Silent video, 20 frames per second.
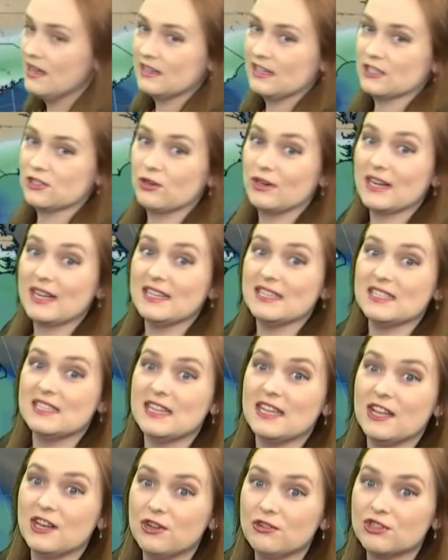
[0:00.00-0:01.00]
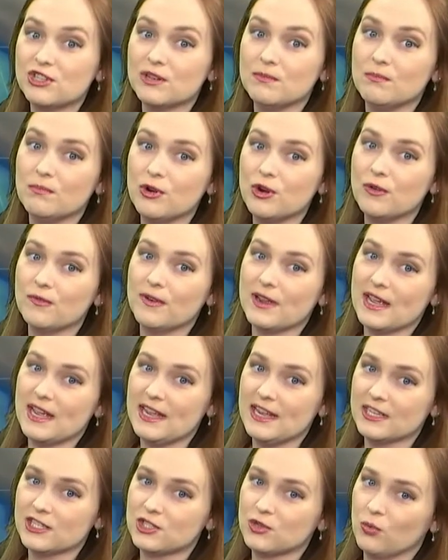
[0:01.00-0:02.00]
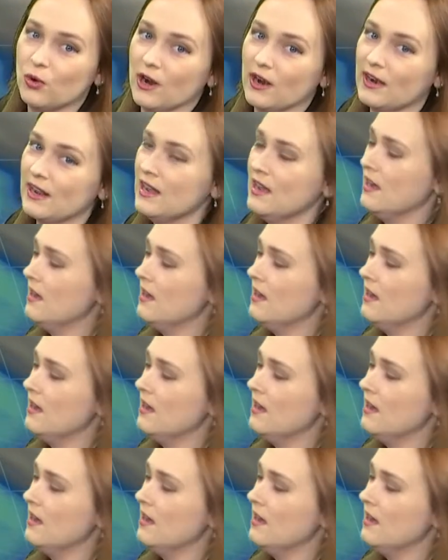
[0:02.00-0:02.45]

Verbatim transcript: that's going to continue to move eastward.